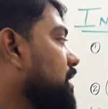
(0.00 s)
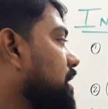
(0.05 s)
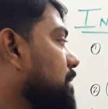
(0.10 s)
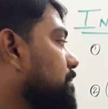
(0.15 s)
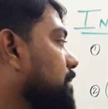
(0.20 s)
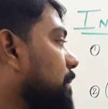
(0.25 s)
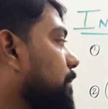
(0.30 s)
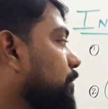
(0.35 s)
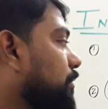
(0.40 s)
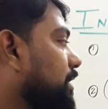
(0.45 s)

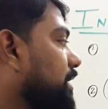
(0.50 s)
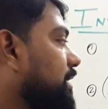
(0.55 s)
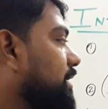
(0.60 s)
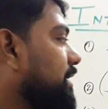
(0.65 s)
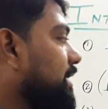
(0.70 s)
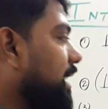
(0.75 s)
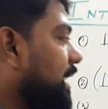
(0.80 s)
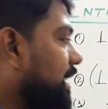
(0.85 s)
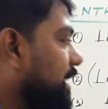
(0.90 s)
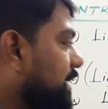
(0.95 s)

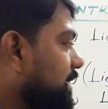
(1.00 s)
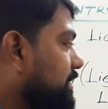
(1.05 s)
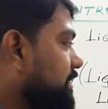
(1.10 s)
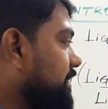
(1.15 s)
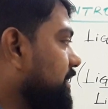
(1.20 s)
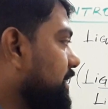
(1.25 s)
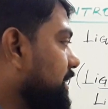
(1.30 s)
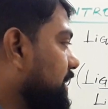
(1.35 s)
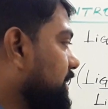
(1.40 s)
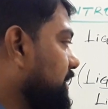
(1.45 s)
propagating
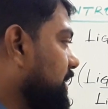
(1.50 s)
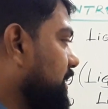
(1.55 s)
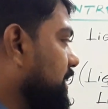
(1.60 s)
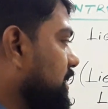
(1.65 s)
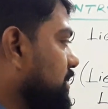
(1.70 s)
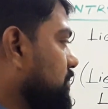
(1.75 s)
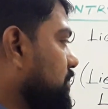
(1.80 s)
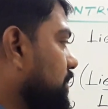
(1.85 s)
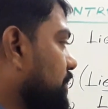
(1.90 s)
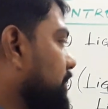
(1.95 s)
energy in the
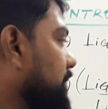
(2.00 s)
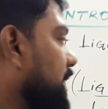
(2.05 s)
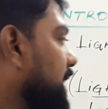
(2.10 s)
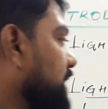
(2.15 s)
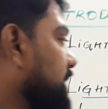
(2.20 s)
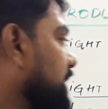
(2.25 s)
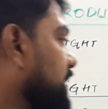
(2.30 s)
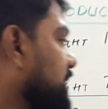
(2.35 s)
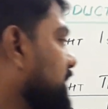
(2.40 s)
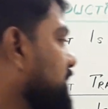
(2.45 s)
case of
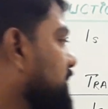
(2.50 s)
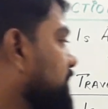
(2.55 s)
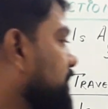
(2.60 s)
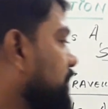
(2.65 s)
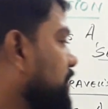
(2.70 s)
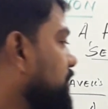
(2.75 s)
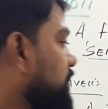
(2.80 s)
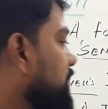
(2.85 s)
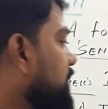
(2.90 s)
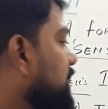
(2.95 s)
light, that is
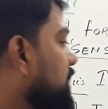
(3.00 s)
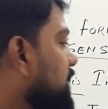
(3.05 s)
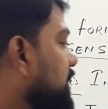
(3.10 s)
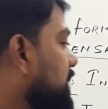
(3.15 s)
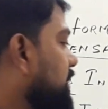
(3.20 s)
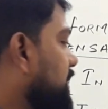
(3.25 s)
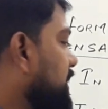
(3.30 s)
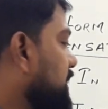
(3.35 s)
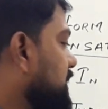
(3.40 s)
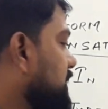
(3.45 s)
what?
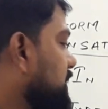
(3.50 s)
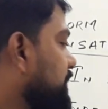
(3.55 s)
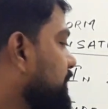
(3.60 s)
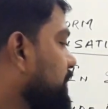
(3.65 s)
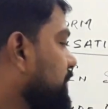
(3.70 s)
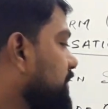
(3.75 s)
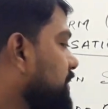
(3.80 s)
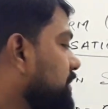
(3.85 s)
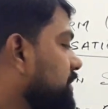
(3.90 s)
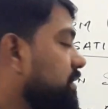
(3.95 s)

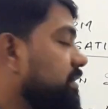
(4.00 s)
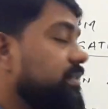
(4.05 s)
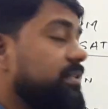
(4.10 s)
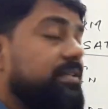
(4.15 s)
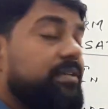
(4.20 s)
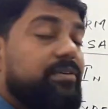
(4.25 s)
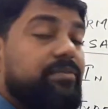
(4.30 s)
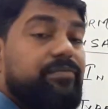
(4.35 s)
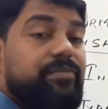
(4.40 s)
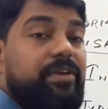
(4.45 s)
Transverse
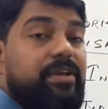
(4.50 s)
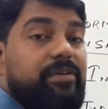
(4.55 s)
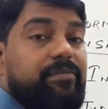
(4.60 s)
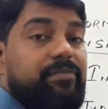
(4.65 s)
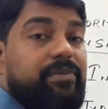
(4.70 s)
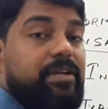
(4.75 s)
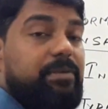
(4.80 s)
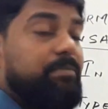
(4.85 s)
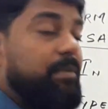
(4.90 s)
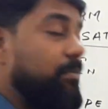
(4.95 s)

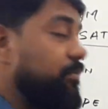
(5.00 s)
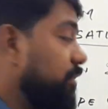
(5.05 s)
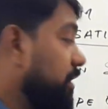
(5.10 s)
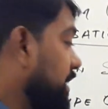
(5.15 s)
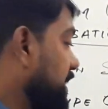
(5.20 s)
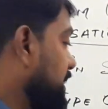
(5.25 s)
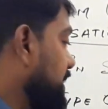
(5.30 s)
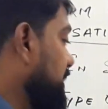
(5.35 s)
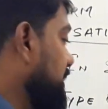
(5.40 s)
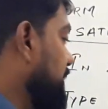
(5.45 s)
wave. It
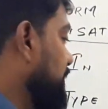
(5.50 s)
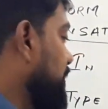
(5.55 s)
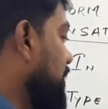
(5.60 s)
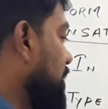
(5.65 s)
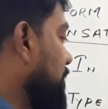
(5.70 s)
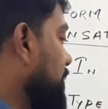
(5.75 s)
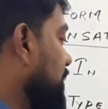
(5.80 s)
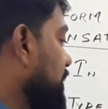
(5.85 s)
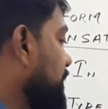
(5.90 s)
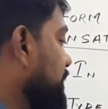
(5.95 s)
propagates in the
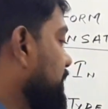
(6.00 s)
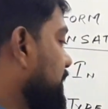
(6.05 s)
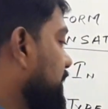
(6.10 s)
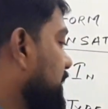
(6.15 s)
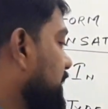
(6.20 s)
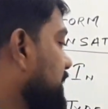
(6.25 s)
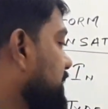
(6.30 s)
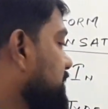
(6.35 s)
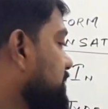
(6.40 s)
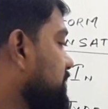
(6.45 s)
form of
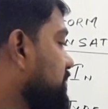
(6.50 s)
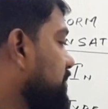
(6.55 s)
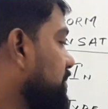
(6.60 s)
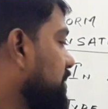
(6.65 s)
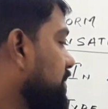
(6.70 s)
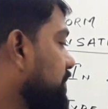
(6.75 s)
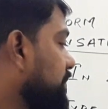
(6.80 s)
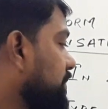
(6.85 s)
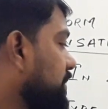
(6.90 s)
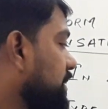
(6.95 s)
crust,
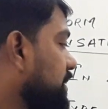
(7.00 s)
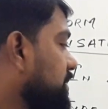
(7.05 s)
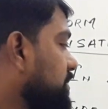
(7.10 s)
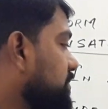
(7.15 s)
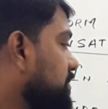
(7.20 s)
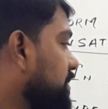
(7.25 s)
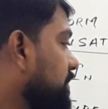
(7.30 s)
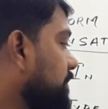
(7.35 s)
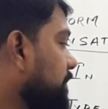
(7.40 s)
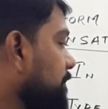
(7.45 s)
trough,
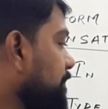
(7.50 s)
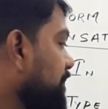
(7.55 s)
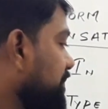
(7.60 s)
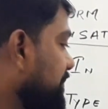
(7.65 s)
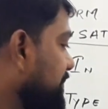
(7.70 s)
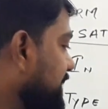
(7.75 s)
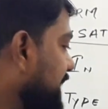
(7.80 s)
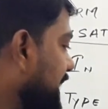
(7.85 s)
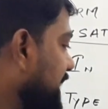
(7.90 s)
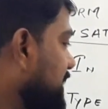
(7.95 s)
crust, trough.
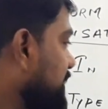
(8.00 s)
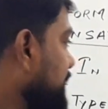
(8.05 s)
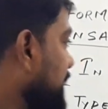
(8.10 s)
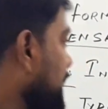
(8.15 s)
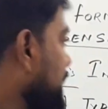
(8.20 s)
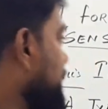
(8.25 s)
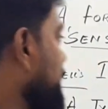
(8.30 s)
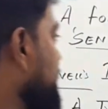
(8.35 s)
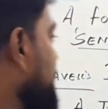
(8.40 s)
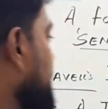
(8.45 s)
That's why we